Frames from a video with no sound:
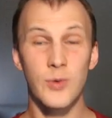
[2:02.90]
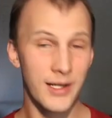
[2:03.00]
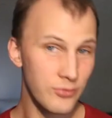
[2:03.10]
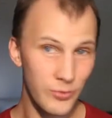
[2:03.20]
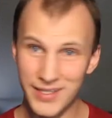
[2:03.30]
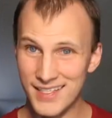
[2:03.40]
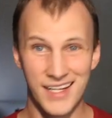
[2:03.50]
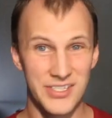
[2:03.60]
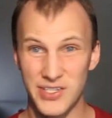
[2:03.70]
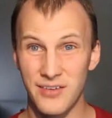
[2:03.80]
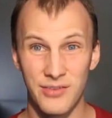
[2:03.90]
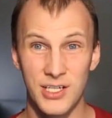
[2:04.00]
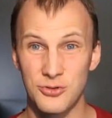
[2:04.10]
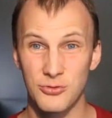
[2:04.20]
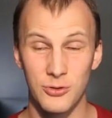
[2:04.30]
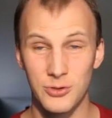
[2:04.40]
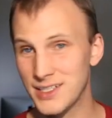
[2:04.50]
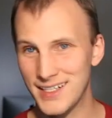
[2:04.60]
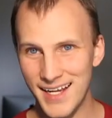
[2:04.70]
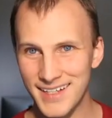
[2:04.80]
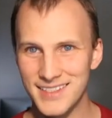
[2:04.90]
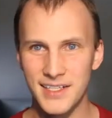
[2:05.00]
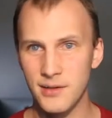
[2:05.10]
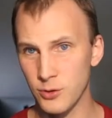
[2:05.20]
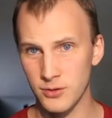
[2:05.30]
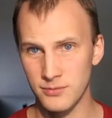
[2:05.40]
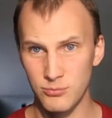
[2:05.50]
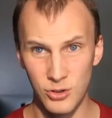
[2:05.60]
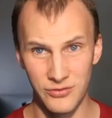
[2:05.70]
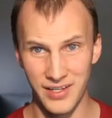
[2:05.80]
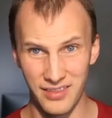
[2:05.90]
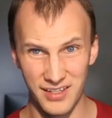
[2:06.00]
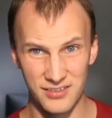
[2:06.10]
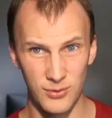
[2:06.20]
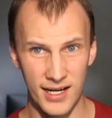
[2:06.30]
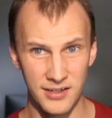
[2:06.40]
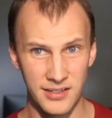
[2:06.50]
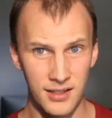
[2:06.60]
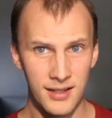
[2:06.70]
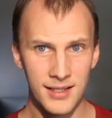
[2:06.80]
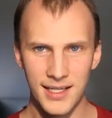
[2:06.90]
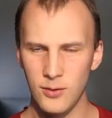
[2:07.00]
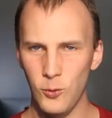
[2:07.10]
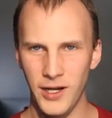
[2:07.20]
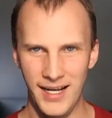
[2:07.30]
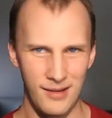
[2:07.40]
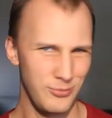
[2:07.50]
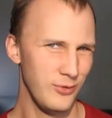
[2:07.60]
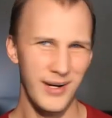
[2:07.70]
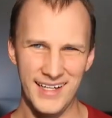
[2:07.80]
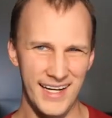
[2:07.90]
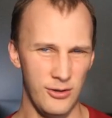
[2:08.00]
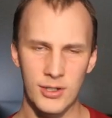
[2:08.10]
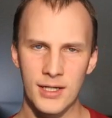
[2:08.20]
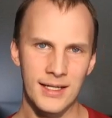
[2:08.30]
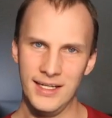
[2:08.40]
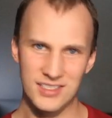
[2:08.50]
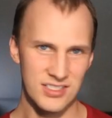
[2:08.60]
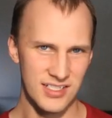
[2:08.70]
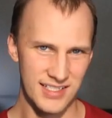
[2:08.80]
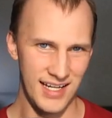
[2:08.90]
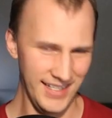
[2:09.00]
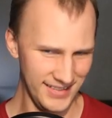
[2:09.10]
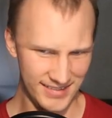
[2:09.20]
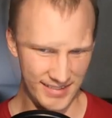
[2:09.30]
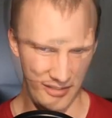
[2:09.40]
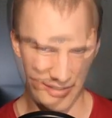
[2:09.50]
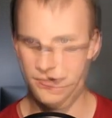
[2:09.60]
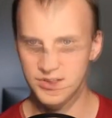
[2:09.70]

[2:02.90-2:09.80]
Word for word: whenever we actually have the controller connected and we're moving things around and whatnot. But right now, it's just not necessary.